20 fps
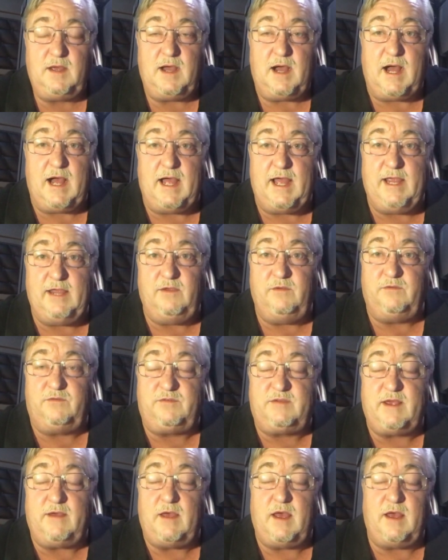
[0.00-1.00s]
I used
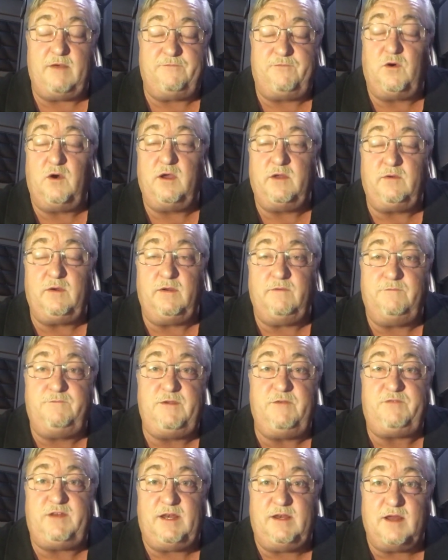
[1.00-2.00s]

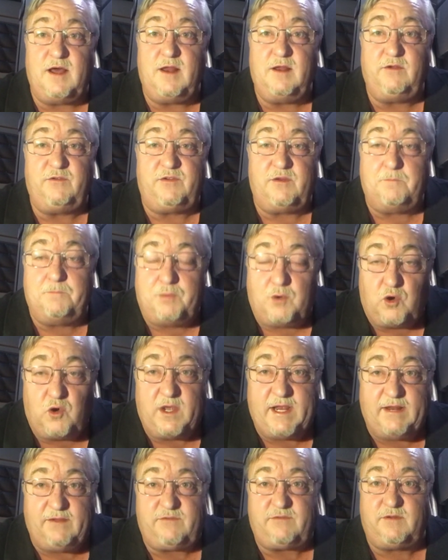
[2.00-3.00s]
$450 in
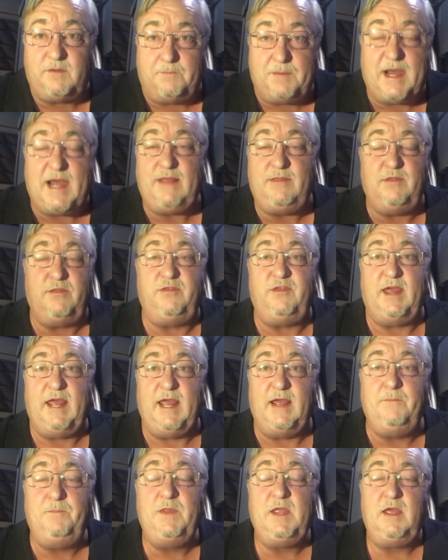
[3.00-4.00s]
points to buy the
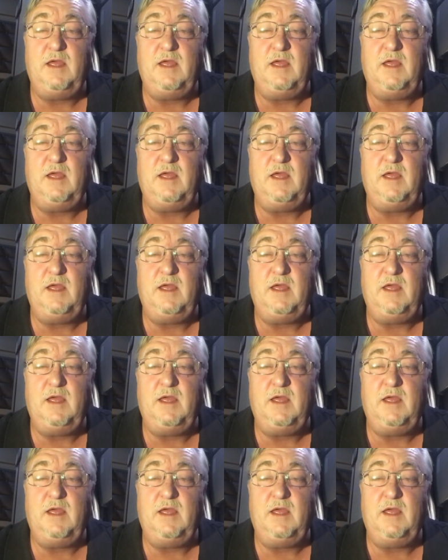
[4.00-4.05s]
thing,